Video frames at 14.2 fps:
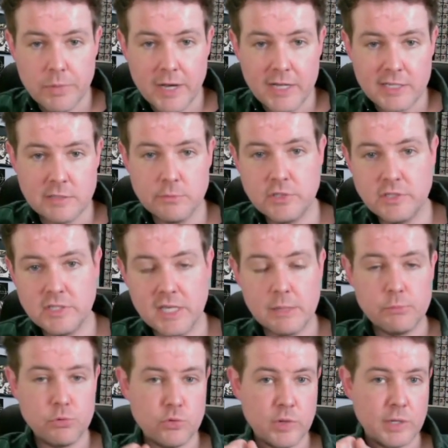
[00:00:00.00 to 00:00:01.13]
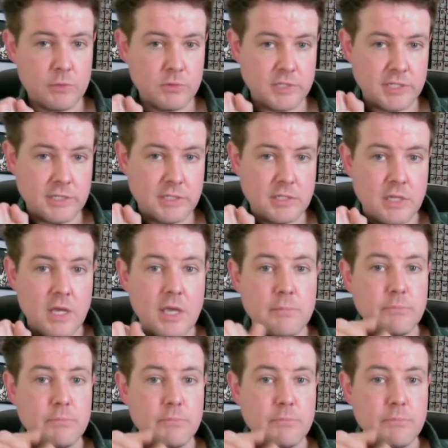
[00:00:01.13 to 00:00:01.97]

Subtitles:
possible site prerequisites,